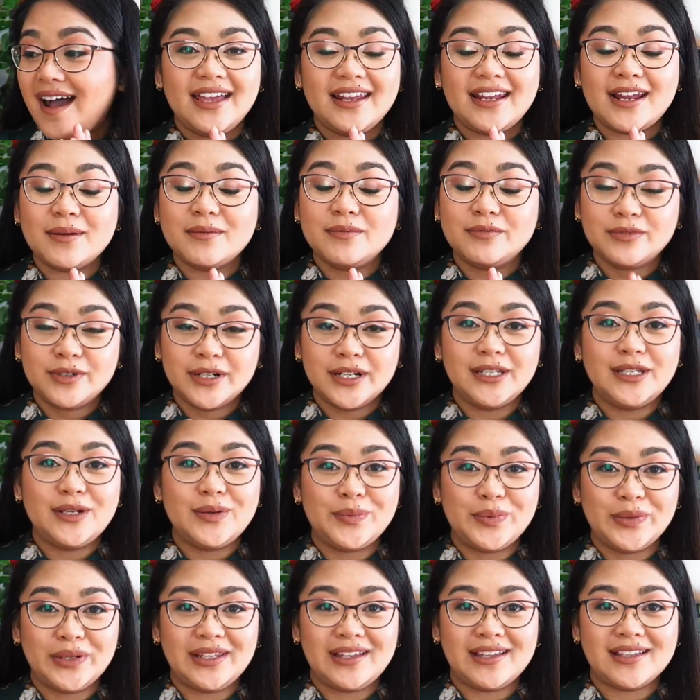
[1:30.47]
and I'm
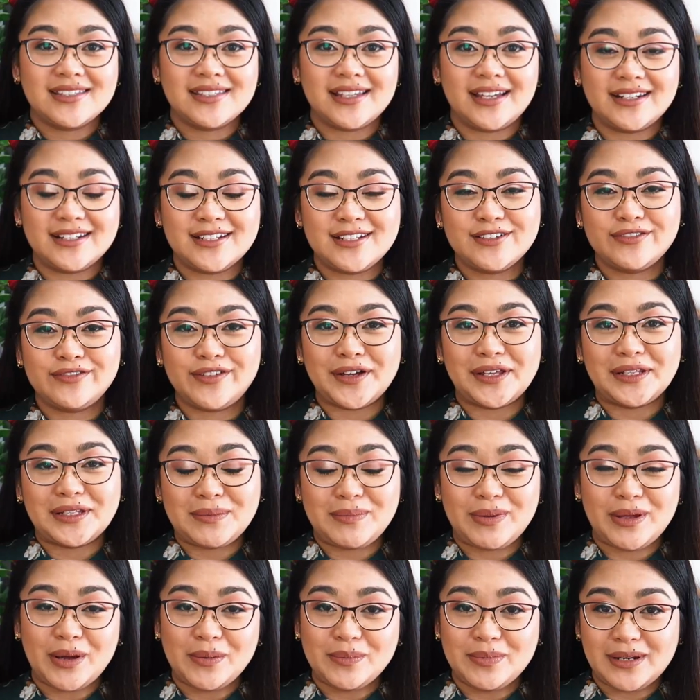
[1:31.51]
really excited to finally
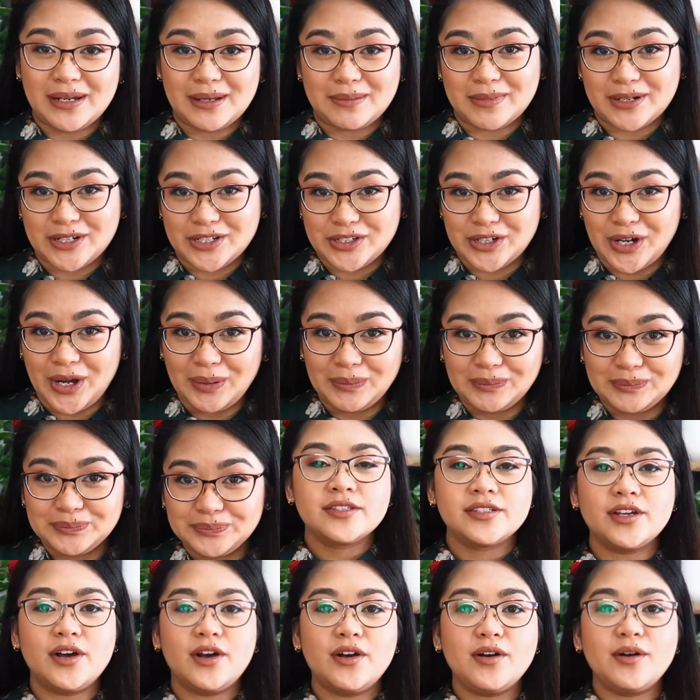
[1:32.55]
be opening my shop.
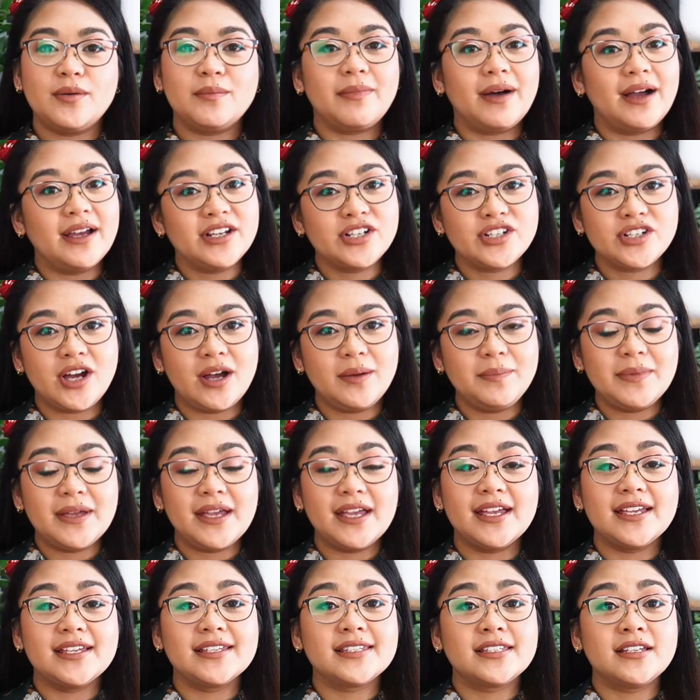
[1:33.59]
So my shop
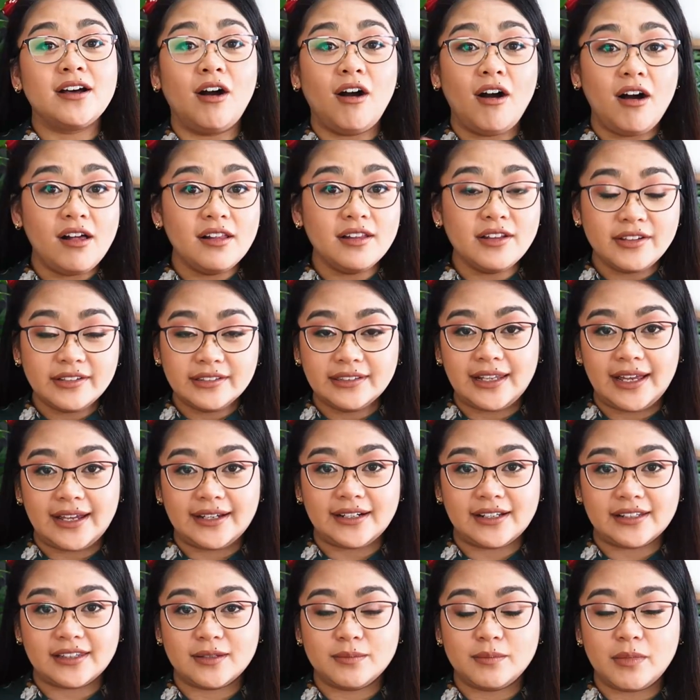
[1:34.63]
is all
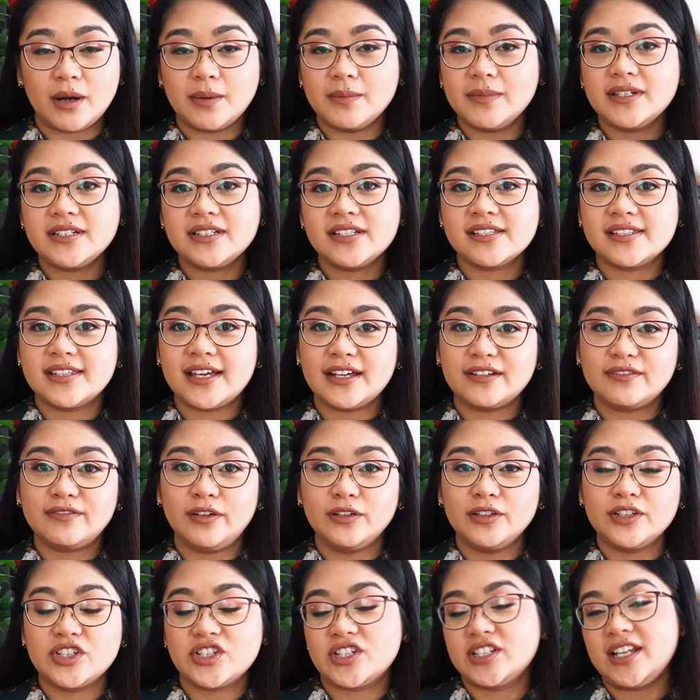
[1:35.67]
online at the moment, That
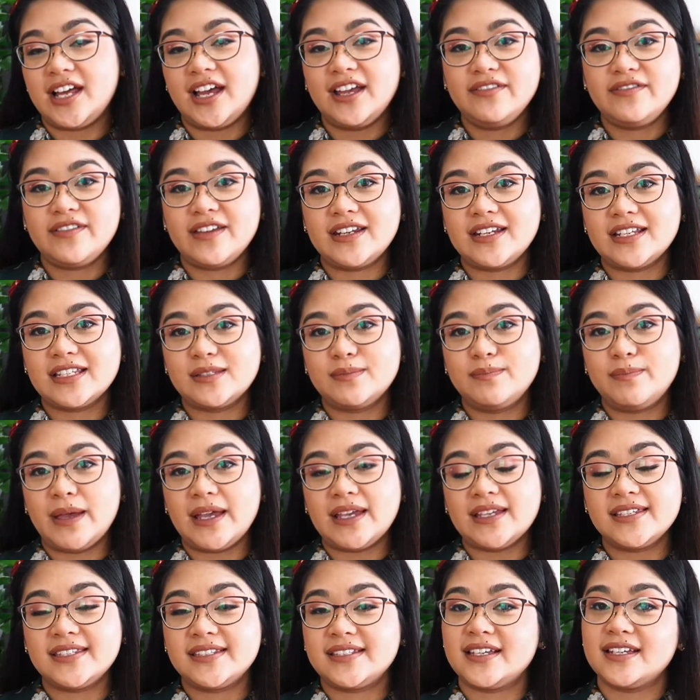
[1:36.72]
Foliage Life. It is
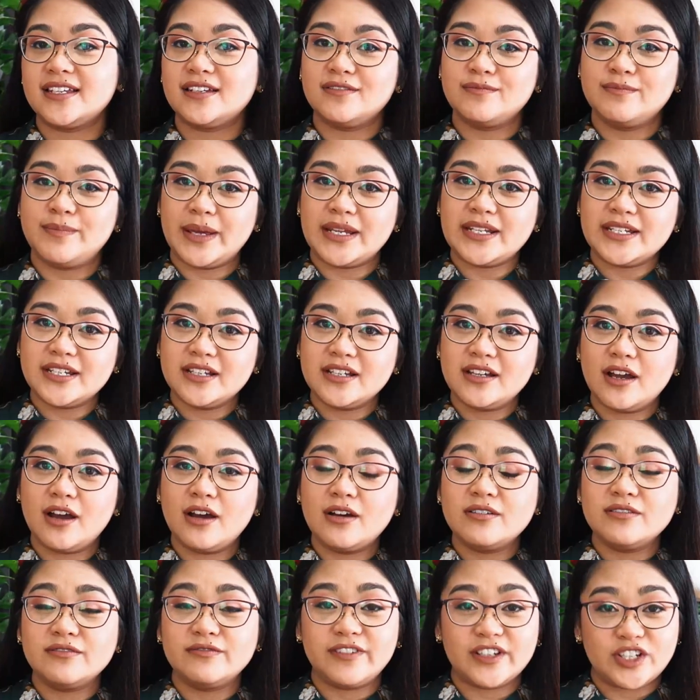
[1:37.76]
based in
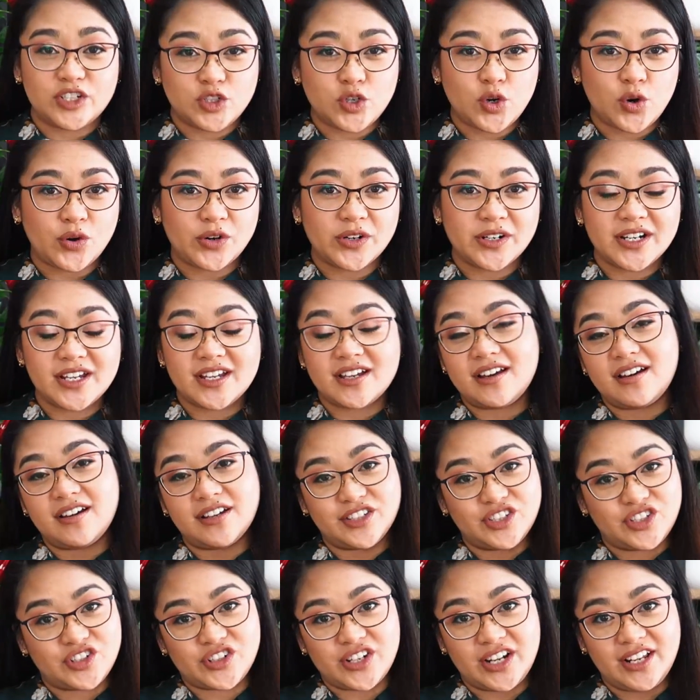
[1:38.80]
Bendigo, Victoria,
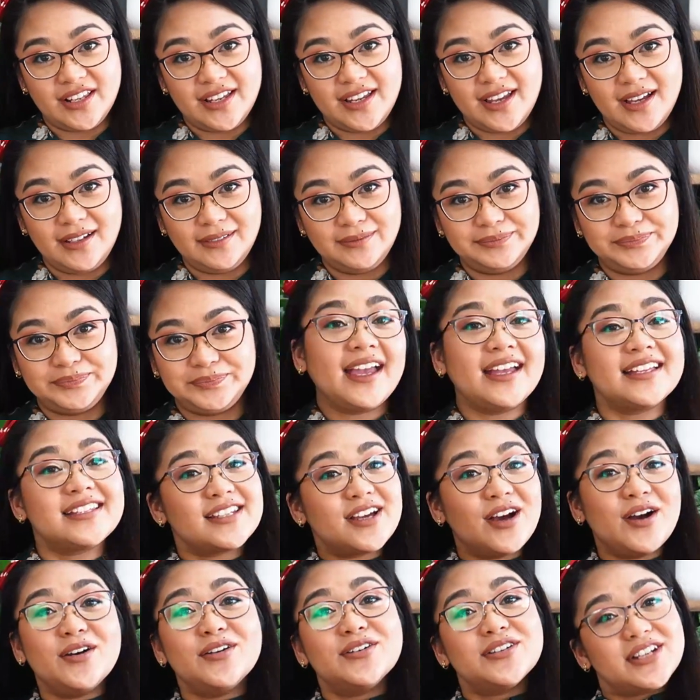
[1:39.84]
Australia.
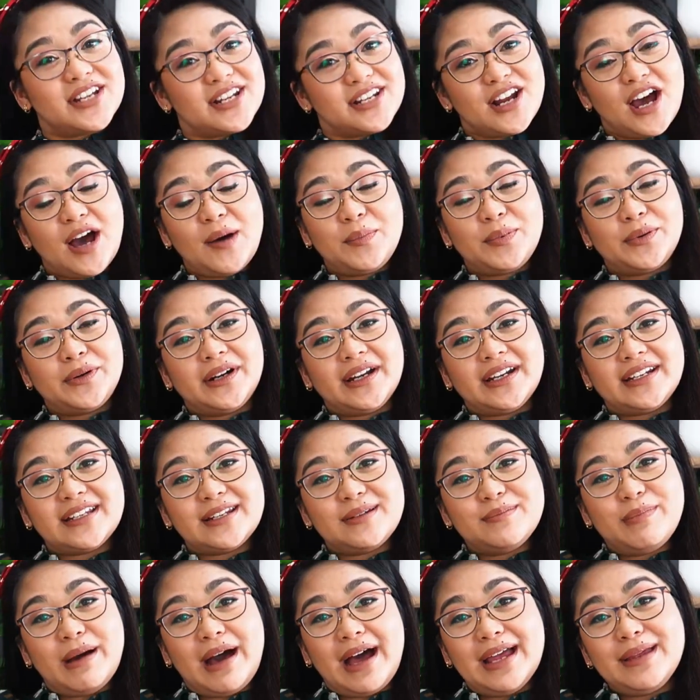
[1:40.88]
It's owned and
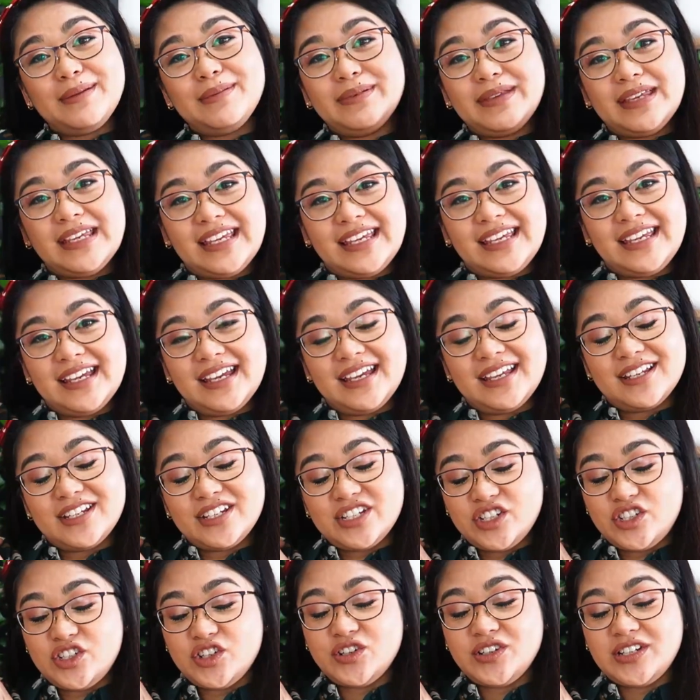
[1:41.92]
operated by me,
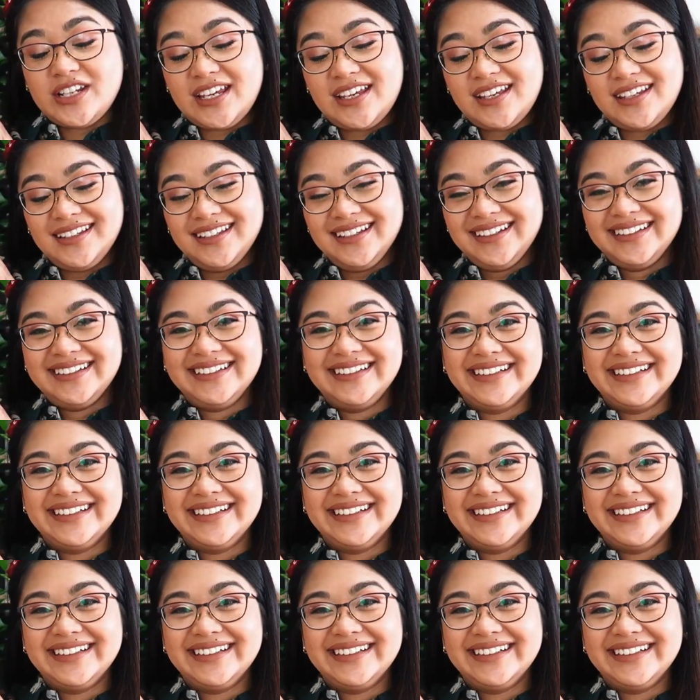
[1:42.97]
Judy.